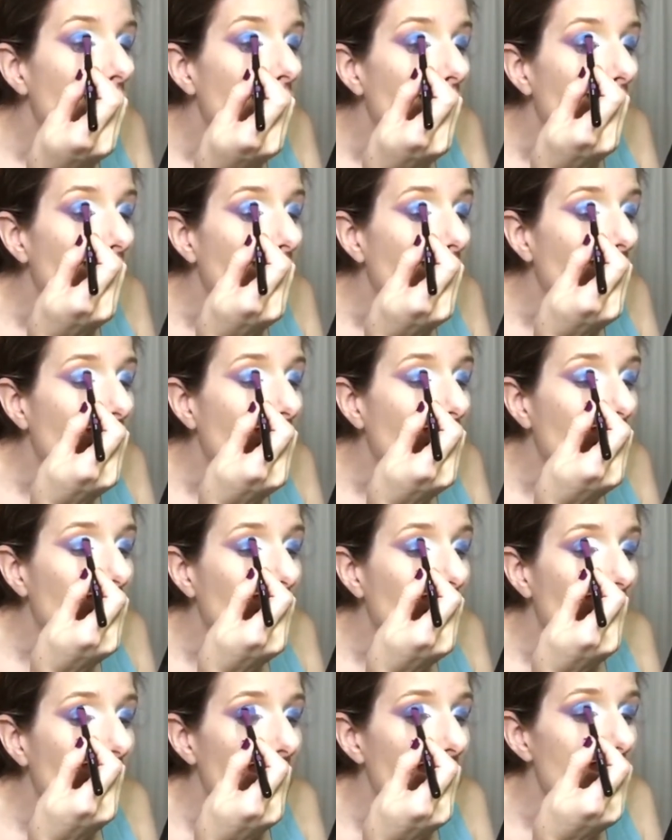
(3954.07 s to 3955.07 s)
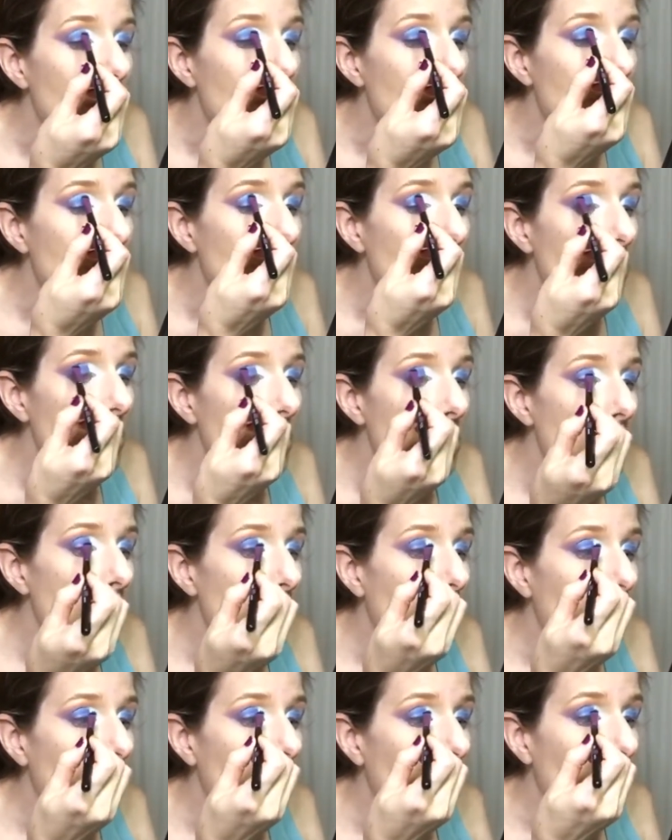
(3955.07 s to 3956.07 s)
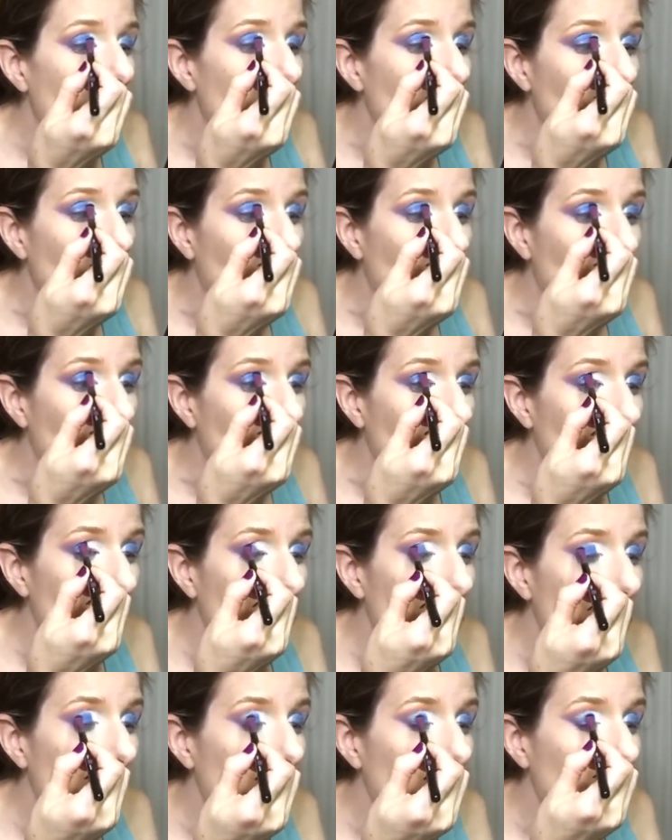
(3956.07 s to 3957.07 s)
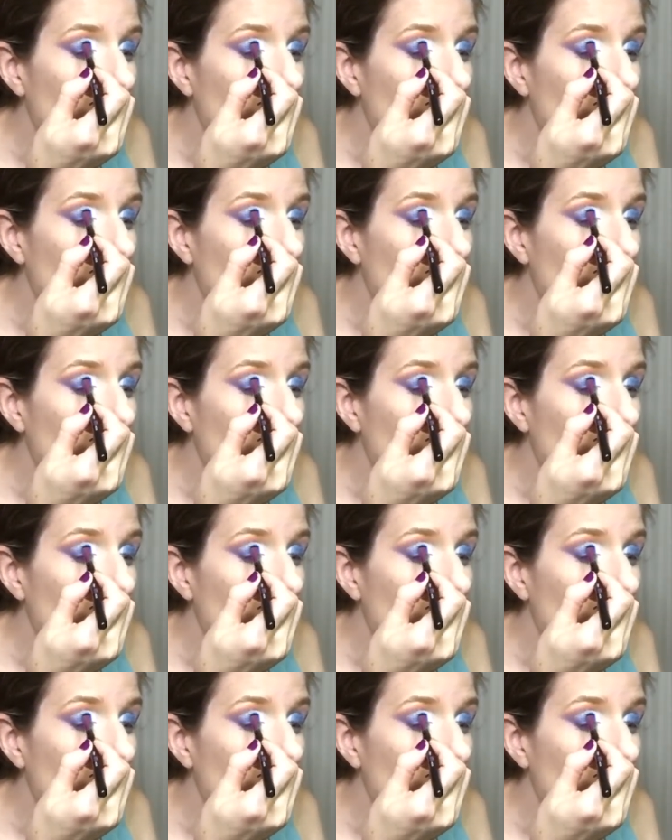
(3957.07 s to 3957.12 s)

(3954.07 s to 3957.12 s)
I can watch just about anything on it.